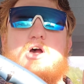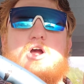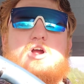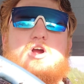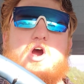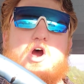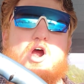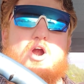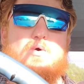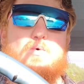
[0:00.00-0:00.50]

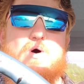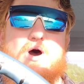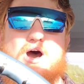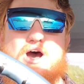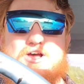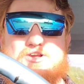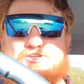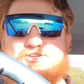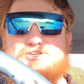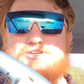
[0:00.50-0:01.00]
car
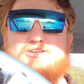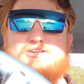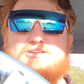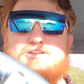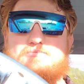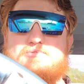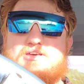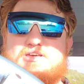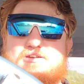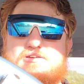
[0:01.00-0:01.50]
wash
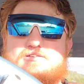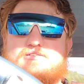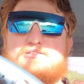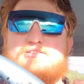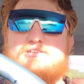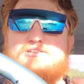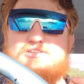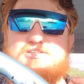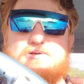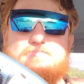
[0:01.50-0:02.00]

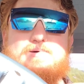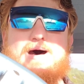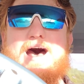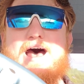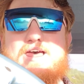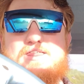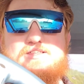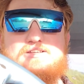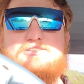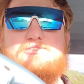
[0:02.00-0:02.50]
to
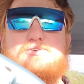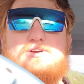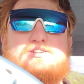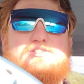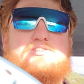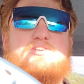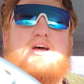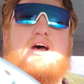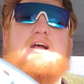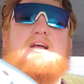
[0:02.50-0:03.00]
buy this
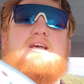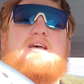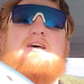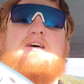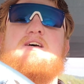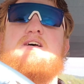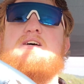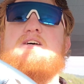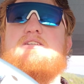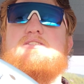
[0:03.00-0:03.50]
racetrack.
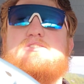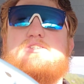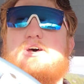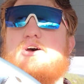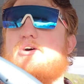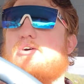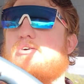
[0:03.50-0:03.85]
So,